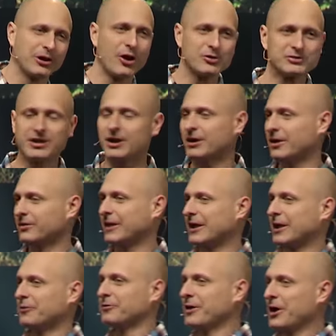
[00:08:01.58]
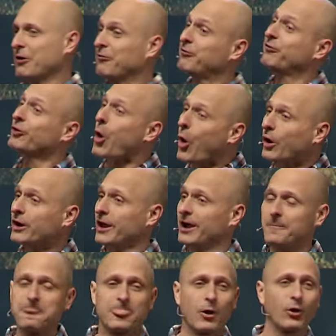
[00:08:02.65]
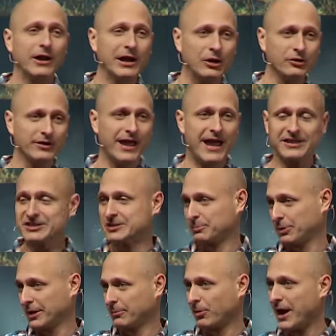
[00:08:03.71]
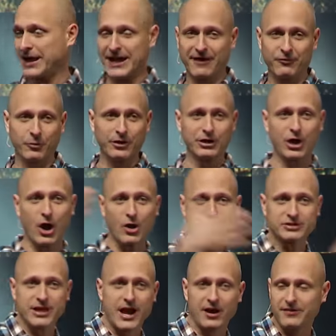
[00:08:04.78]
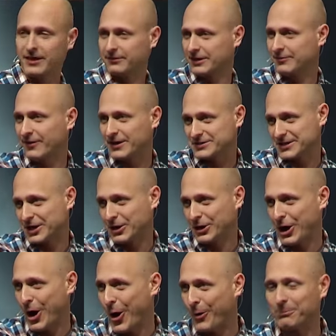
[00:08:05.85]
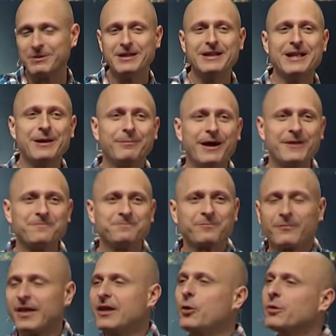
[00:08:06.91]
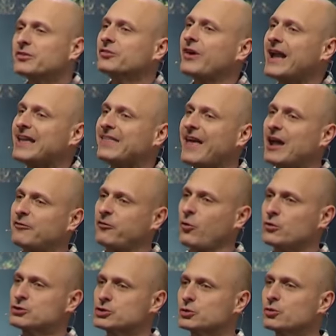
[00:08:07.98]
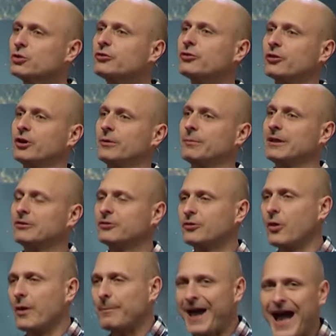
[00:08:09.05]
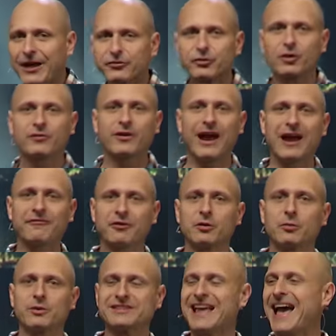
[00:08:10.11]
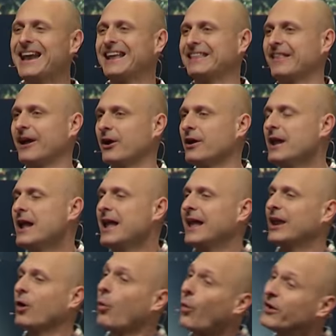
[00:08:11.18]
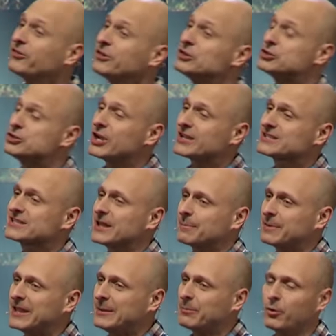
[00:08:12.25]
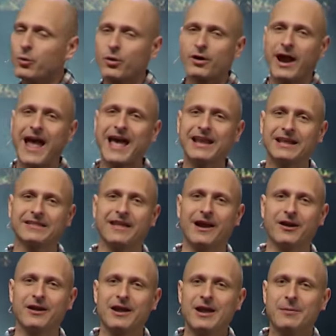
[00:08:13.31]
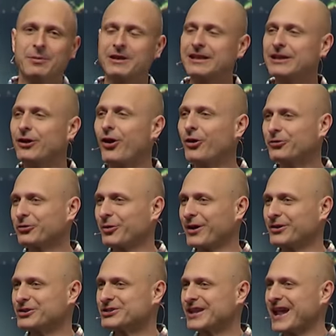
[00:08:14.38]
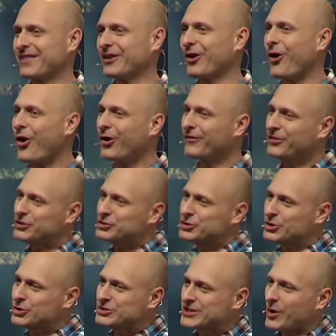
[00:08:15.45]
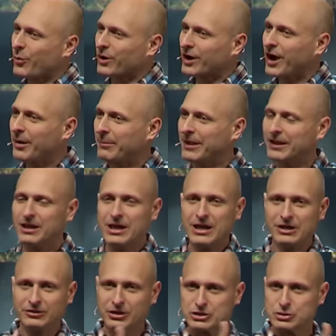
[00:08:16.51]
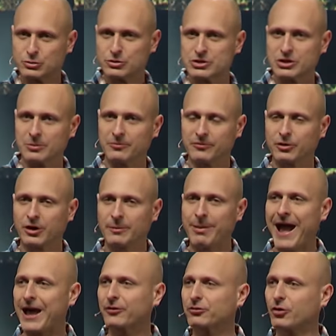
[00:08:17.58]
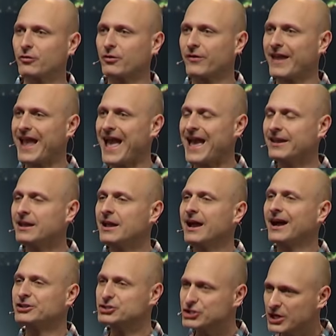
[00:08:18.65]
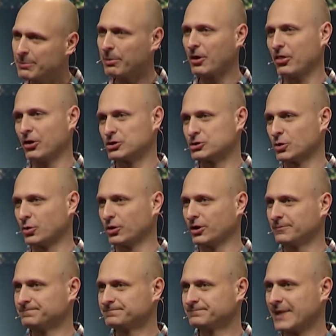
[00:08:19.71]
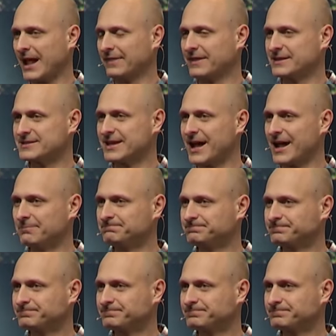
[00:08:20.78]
goes there. Think of Florida or Hilton Head, spring break. Everyone goes there. They leave us here at home. But it was like that for Jerusalem, and so at Passover, everyone was heading there. And it wasn't just that people were heading there, but you need to also understand that all of the Jews that were coming to Jerusalem during Passover, they had a chip on their shoulder at this time